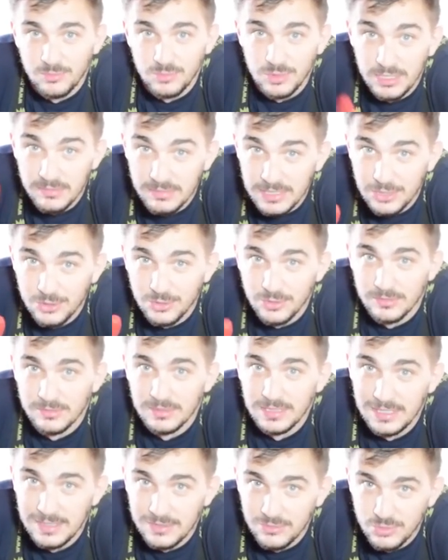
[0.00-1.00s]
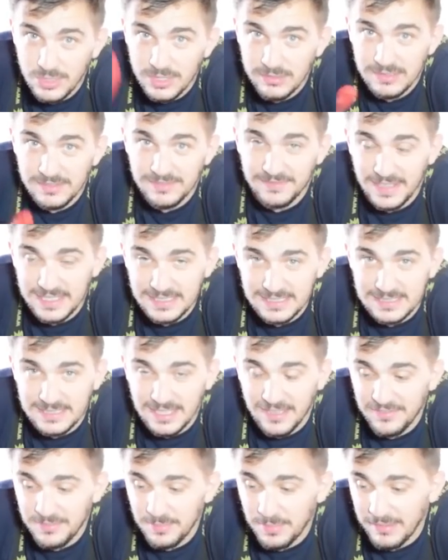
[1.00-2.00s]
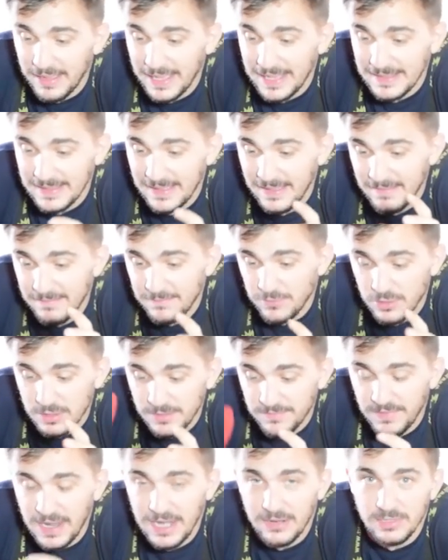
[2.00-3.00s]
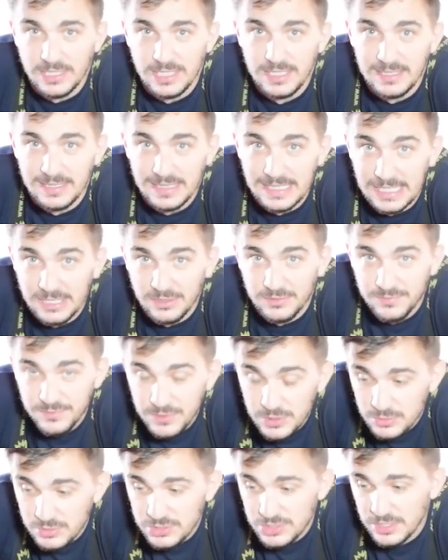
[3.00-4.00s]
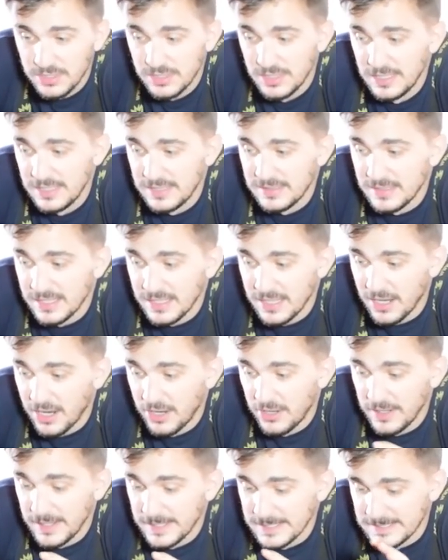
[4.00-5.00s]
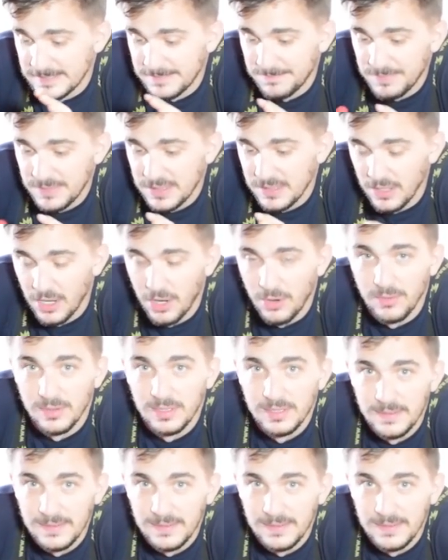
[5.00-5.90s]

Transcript: really cool, really fun stuff planned for the very near future. The car is, you know,